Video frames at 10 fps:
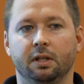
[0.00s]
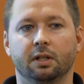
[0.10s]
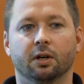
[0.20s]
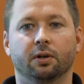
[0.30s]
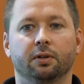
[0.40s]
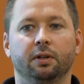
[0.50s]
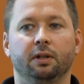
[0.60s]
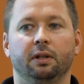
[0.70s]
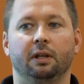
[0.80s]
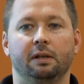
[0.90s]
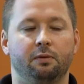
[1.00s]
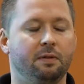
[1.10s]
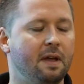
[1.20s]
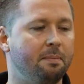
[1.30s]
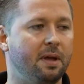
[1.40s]
You know,
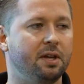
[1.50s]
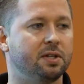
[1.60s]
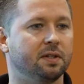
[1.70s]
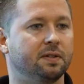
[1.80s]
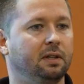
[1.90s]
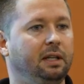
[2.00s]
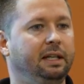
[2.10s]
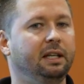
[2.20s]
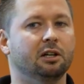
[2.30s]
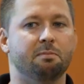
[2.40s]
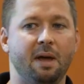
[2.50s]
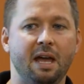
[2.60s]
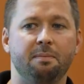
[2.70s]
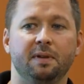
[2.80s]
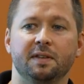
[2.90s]
we've had patients eat a
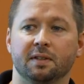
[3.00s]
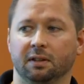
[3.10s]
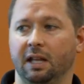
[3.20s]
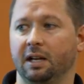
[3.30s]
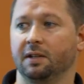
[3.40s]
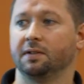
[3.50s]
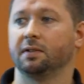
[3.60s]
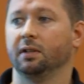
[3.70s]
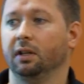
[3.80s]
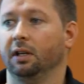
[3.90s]
bad piece of lettuce